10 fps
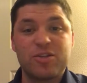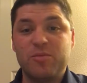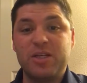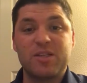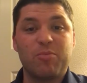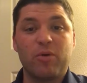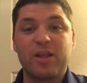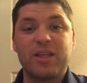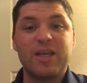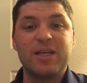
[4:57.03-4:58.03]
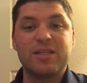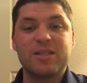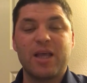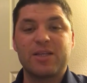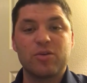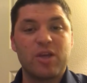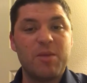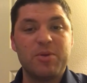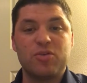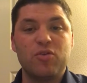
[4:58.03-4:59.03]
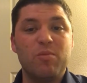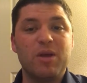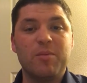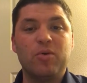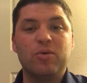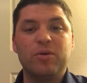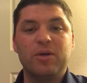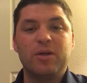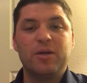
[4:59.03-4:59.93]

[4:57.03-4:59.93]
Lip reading: too many supporting things, so keep it to a minimal